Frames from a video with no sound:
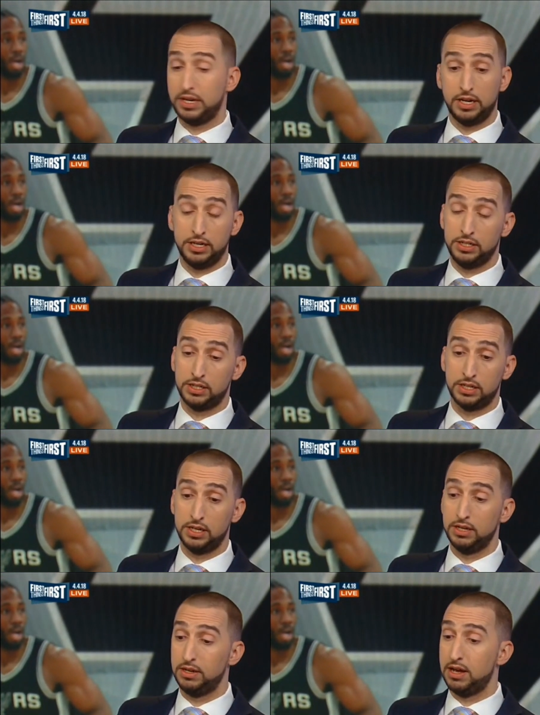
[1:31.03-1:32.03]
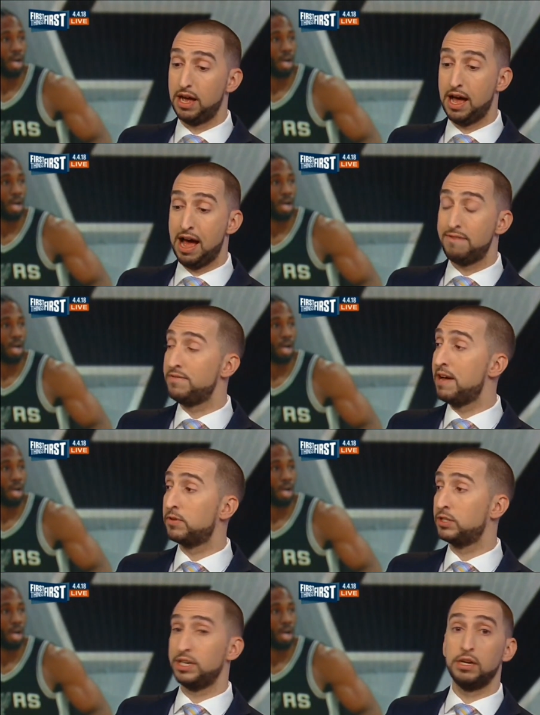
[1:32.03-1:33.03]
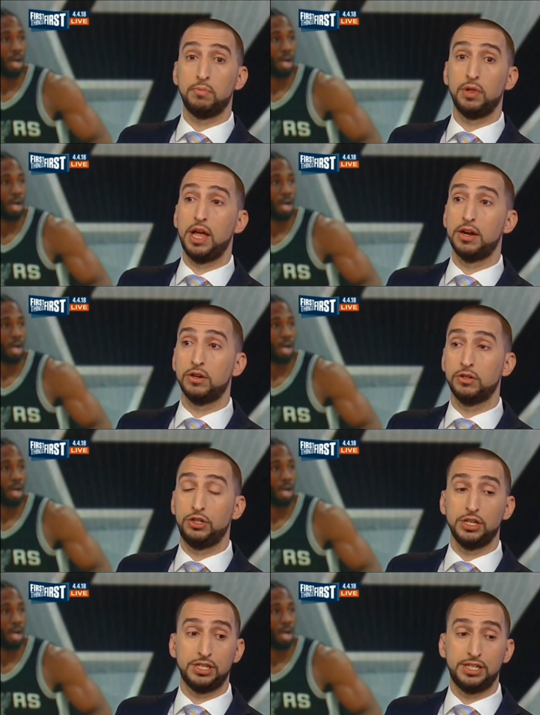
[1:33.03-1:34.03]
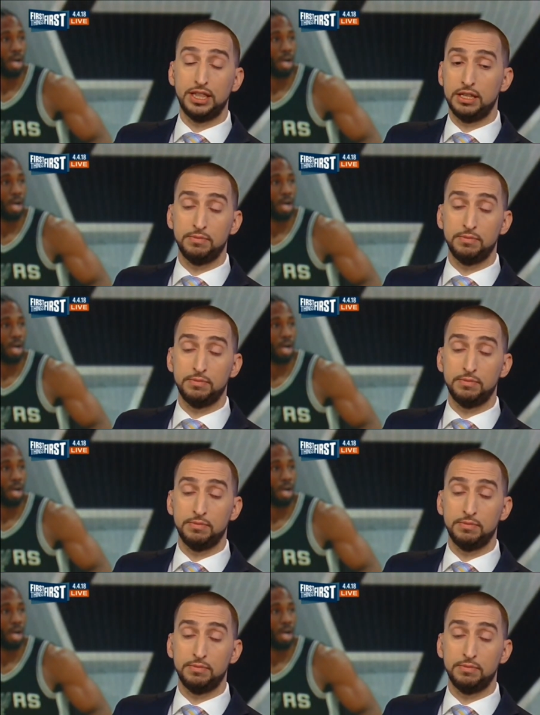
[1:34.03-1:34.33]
Speaker 1: because I've never seen a player just sit